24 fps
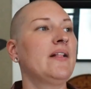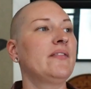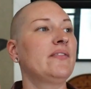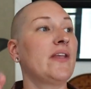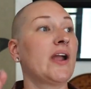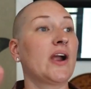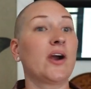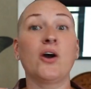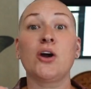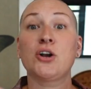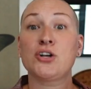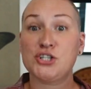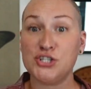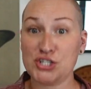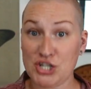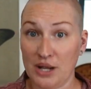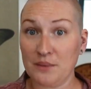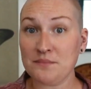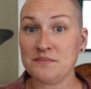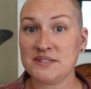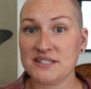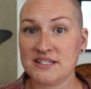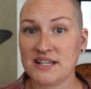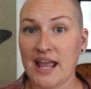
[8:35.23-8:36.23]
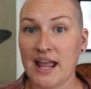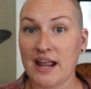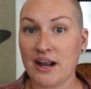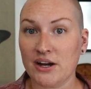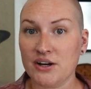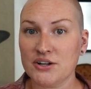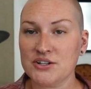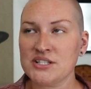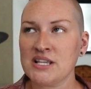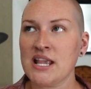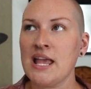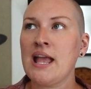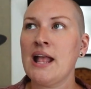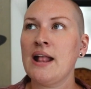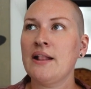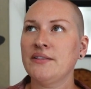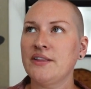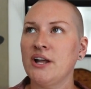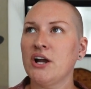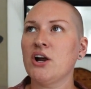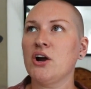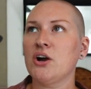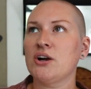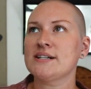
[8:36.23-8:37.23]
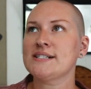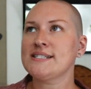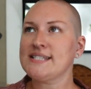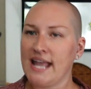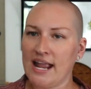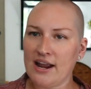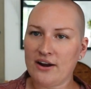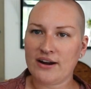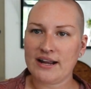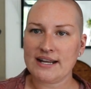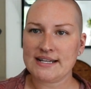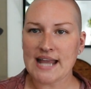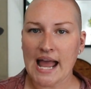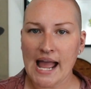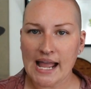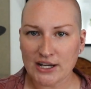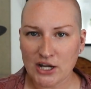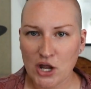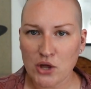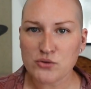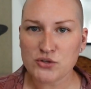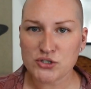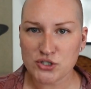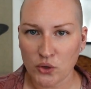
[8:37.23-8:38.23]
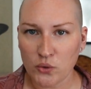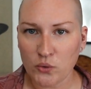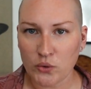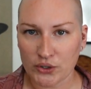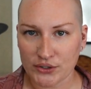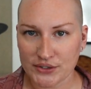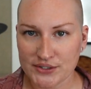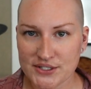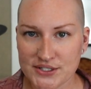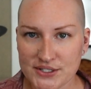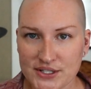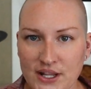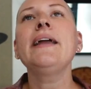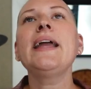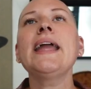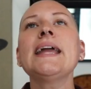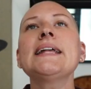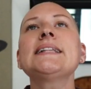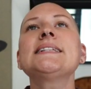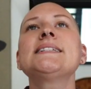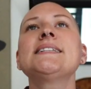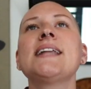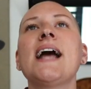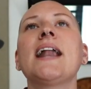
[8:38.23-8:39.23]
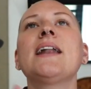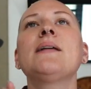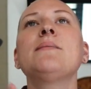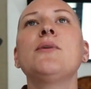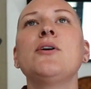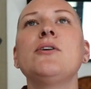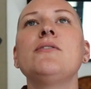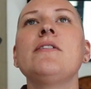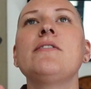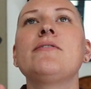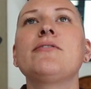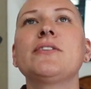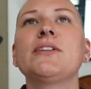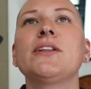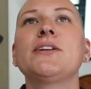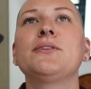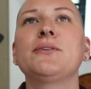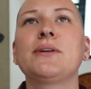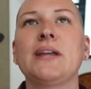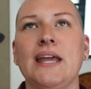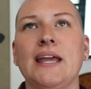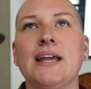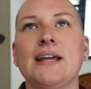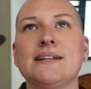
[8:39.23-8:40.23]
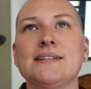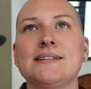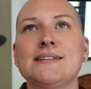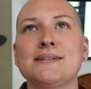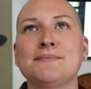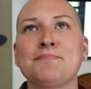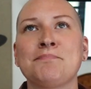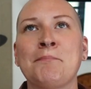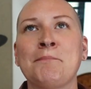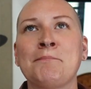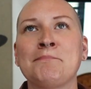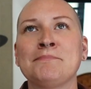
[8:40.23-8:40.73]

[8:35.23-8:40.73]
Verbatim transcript: There are jump scares. There are scary dinosaurs. It's not a movie for little kids.